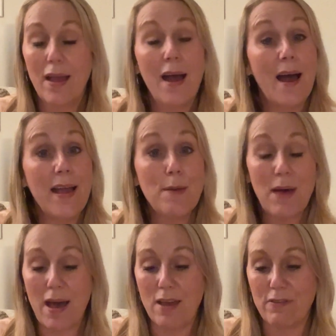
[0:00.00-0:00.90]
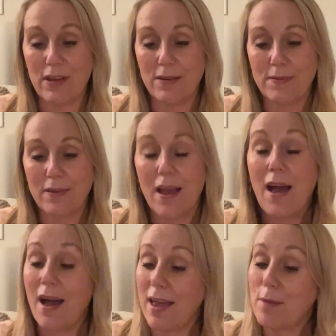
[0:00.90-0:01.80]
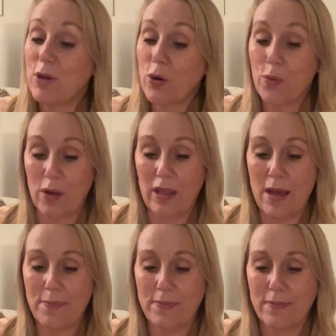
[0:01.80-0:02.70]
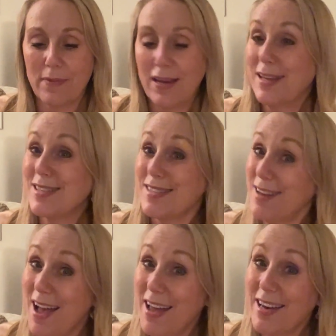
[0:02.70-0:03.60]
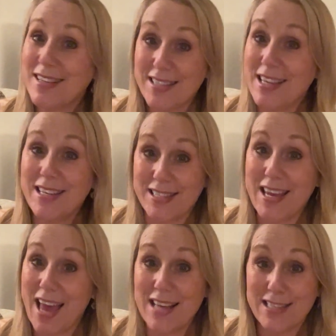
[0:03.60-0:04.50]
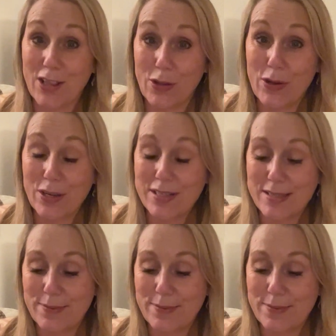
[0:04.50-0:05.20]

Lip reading: I am Ivan. I am a gorilla. It's not as easy as it looks.